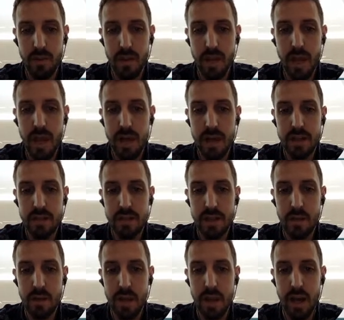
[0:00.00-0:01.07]
headings
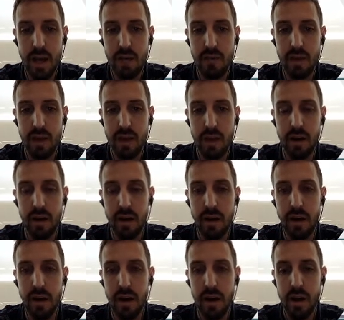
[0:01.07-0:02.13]
that we have there.
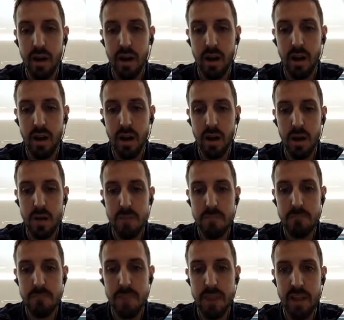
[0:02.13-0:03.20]

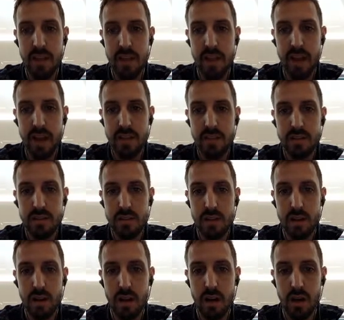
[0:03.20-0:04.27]
And that's
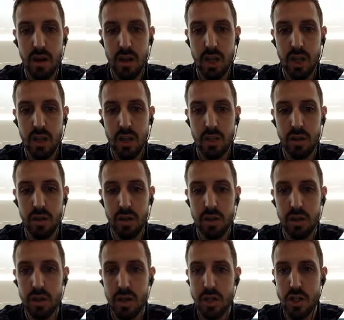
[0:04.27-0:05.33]
a good
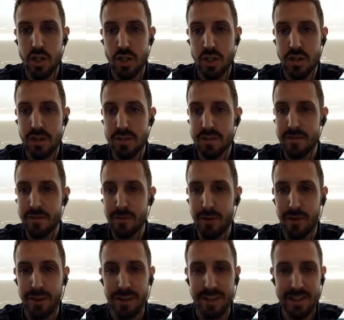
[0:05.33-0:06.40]
gist for
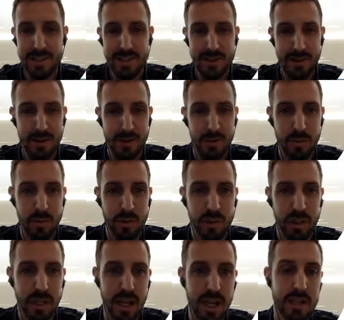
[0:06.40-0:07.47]
getting started with
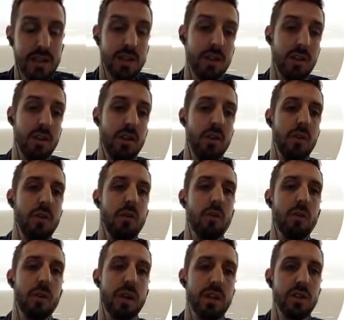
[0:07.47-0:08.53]
building SEO
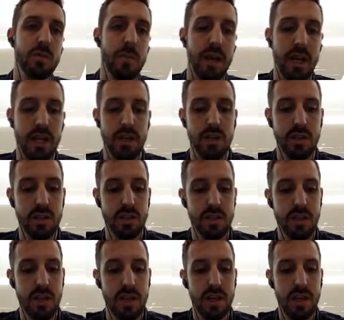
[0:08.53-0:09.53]
rich pages